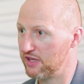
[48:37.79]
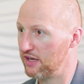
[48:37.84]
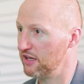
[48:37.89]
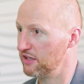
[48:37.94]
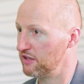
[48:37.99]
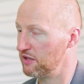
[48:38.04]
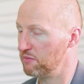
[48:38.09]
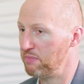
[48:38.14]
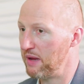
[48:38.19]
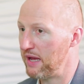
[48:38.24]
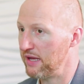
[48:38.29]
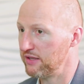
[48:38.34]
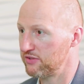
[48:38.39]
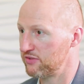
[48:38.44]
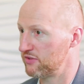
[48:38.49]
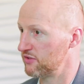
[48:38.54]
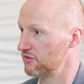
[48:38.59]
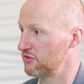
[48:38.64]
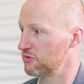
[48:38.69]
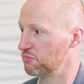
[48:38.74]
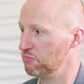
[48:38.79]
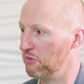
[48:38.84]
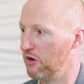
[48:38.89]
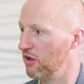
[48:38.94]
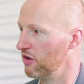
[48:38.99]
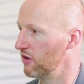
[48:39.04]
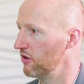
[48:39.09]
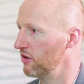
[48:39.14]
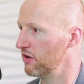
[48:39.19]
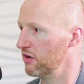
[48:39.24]
Then at the best,
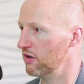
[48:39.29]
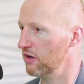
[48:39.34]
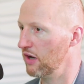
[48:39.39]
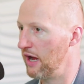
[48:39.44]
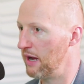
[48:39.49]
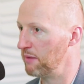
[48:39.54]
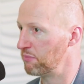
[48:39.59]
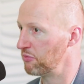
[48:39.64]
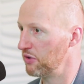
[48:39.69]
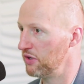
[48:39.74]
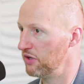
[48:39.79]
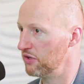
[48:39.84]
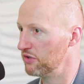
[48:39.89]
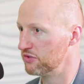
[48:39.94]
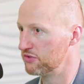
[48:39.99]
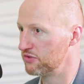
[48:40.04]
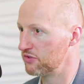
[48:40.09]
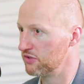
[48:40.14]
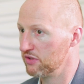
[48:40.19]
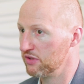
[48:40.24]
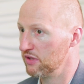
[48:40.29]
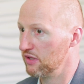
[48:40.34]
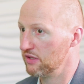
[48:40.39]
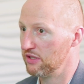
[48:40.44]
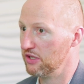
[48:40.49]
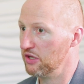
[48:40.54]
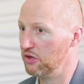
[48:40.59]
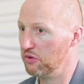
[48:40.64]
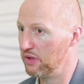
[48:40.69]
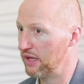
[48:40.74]
smaller operators,
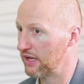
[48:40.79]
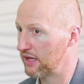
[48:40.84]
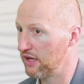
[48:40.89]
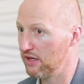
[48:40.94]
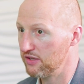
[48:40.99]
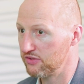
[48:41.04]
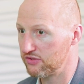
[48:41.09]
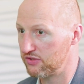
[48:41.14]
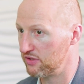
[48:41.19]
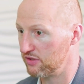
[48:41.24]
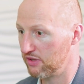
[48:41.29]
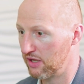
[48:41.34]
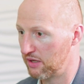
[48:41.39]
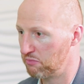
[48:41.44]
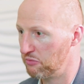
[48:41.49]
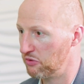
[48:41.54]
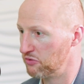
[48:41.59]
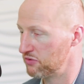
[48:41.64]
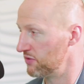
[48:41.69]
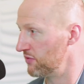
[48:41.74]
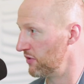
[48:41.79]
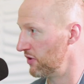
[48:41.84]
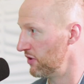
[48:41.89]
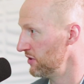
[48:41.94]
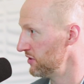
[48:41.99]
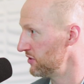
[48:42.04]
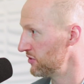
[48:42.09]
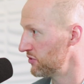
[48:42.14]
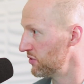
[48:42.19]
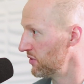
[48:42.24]
like us and like most of our
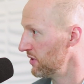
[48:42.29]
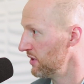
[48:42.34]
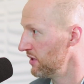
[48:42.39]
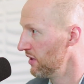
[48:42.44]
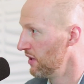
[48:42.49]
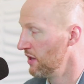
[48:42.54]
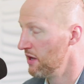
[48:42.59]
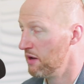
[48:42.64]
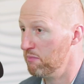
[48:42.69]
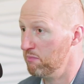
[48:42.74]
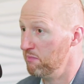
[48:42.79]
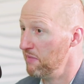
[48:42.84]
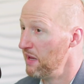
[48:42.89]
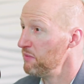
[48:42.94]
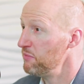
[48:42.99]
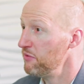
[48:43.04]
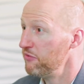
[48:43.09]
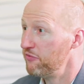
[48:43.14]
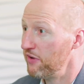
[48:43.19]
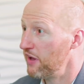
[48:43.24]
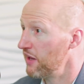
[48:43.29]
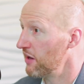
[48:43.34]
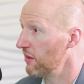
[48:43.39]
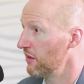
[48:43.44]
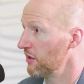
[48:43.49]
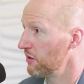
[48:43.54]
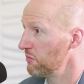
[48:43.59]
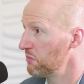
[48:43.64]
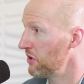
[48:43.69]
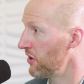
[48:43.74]
industry, maybe fed a
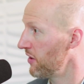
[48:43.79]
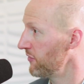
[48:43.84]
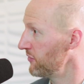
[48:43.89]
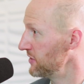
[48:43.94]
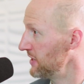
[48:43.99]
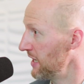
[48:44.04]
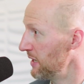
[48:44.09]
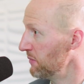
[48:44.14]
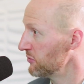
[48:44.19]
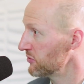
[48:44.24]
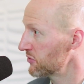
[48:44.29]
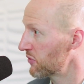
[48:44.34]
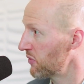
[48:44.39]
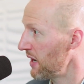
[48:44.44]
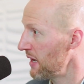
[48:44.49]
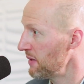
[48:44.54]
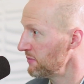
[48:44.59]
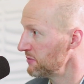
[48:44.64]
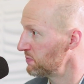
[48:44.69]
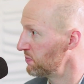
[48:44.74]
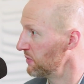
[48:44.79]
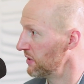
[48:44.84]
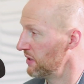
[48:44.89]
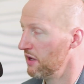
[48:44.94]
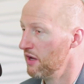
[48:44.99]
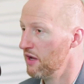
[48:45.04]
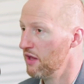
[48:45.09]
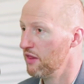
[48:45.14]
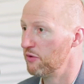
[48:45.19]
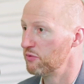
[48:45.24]
little bit off of table scraps, but
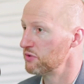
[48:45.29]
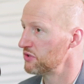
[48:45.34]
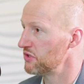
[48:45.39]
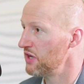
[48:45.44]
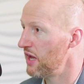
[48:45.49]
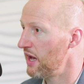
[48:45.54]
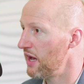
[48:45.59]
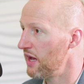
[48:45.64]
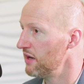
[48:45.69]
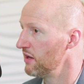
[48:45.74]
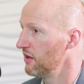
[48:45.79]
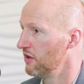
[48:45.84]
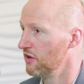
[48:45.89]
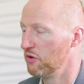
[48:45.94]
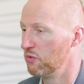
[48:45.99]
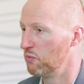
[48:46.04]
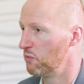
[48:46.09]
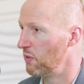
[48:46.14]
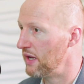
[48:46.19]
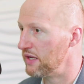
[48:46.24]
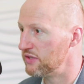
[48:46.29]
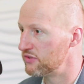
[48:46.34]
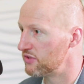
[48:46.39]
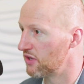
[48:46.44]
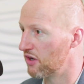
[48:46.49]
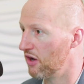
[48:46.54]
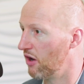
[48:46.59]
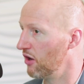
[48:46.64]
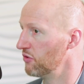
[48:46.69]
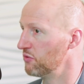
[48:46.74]
there was not
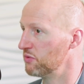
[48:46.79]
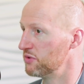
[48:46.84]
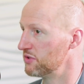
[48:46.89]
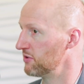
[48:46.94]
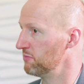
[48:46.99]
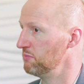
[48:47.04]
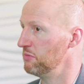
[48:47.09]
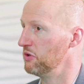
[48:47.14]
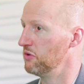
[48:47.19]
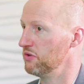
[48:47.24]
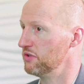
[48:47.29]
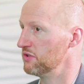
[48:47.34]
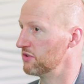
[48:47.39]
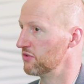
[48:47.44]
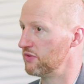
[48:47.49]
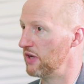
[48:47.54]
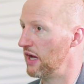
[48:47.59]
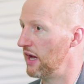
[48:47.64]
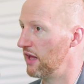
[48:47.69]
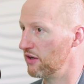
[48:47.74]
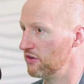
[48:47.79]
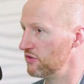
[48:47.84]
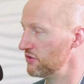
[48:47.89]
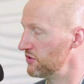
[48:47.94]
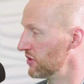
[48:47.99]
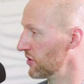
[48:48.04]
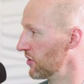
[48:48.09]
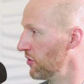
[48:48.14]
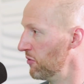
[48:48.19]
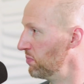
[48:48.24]
raising hundreds of millions of dollars
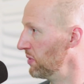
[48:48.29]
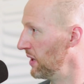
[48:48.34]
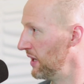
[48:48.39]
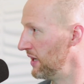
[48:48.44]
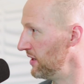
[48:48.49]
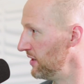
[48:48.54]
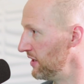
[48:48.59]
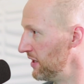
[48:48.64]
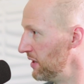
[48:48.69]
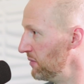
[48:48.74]
to go play in the